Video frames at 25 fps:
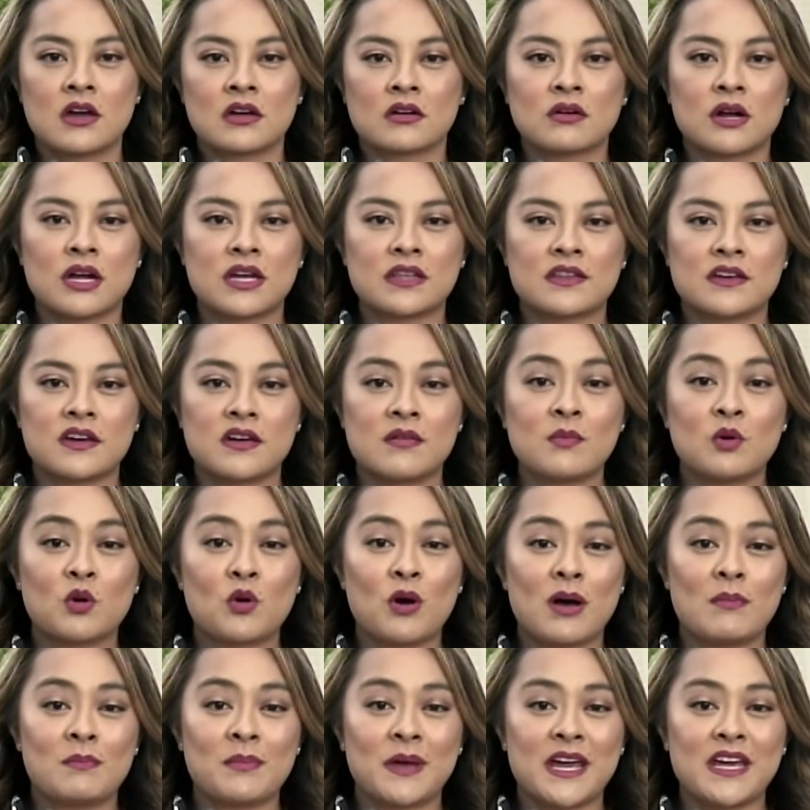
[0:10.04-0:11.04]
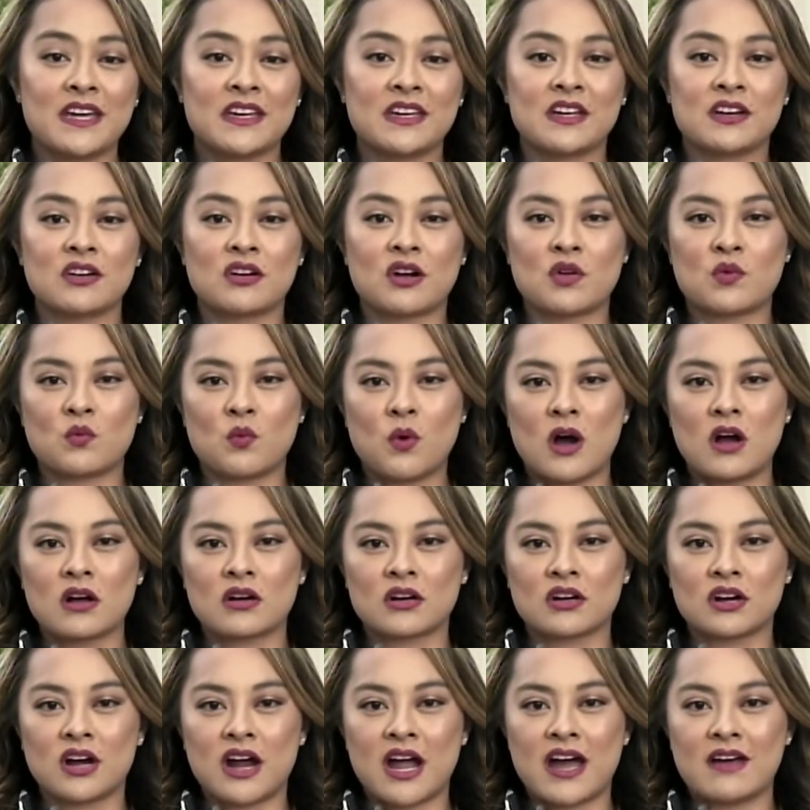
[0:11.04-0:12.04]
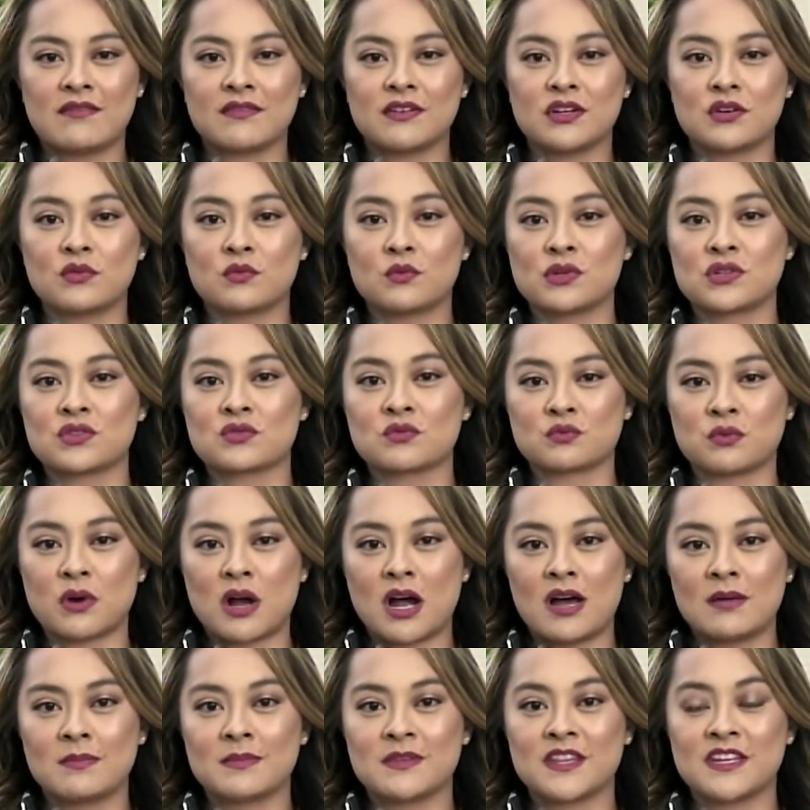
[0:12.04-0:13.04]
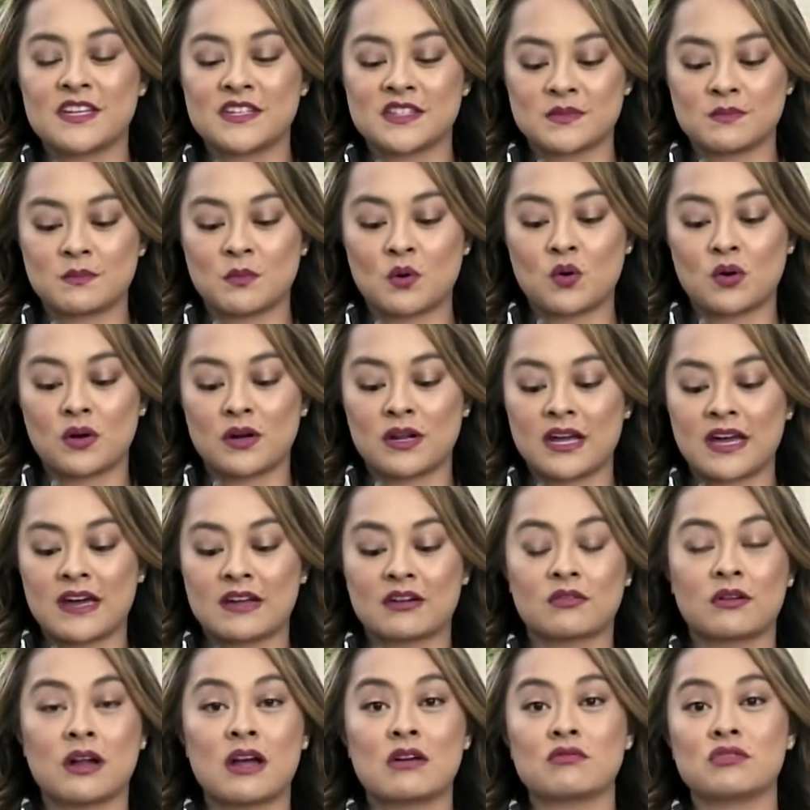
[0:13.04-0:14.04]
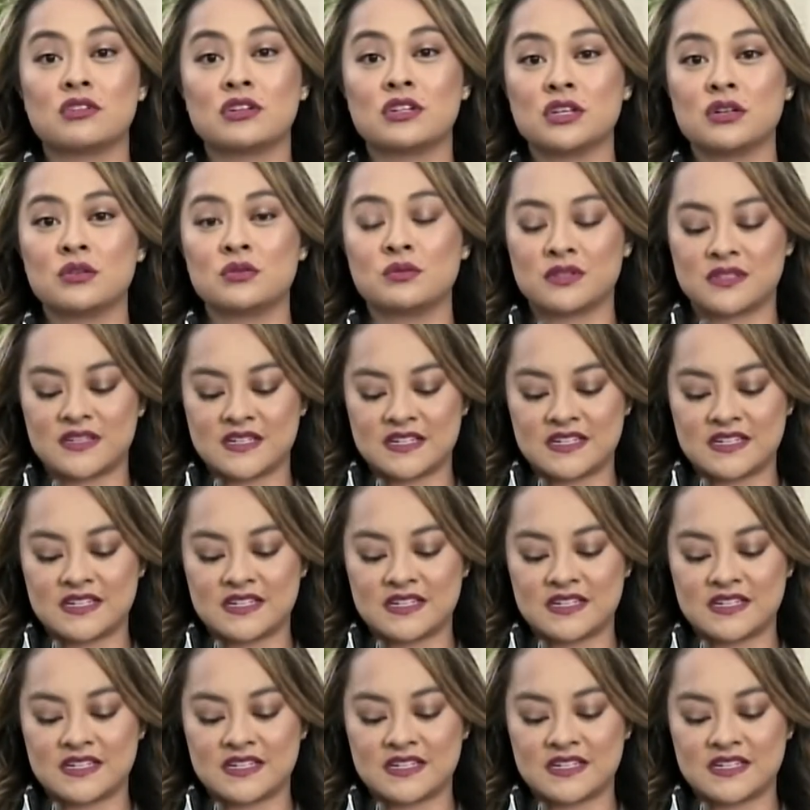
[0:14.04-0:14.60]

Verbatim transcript: Craig, the Umpqua Bank here on Walker Avenue was robbed this morning at around noon